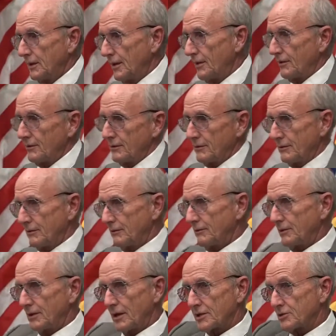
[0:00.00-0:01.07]
And
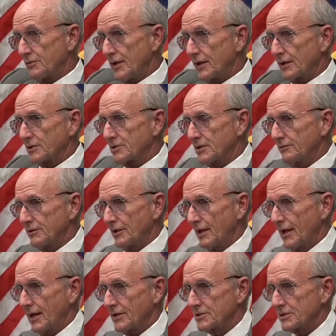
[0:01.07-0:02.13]
Las Vegas even
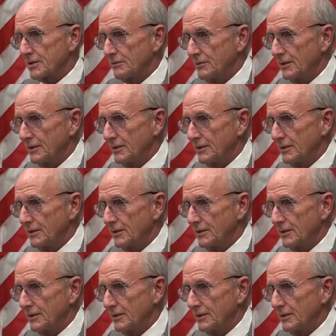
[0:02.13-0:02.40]
less.